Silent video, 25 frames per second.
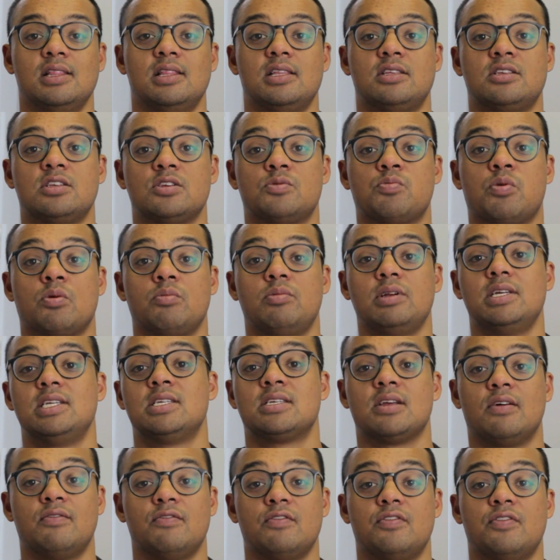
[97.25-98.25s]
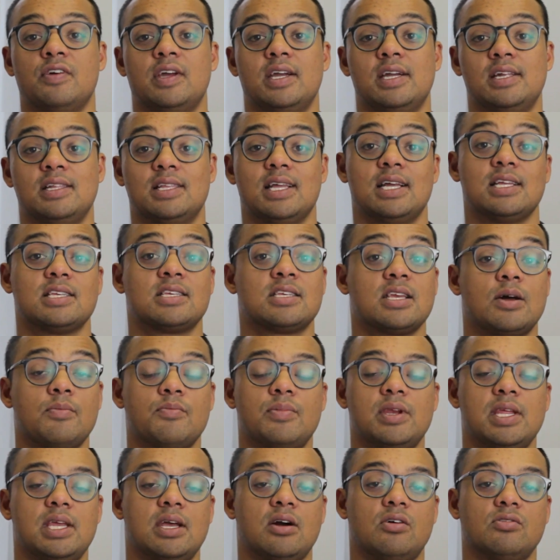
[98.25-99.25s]
this is probably something that
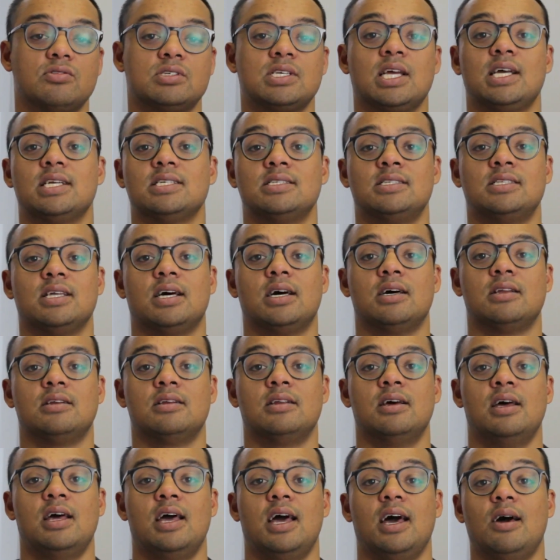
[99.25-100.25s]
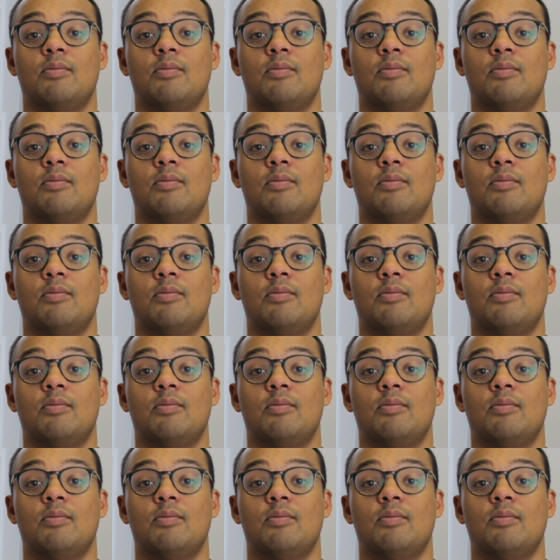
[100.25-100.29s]
somebody else has done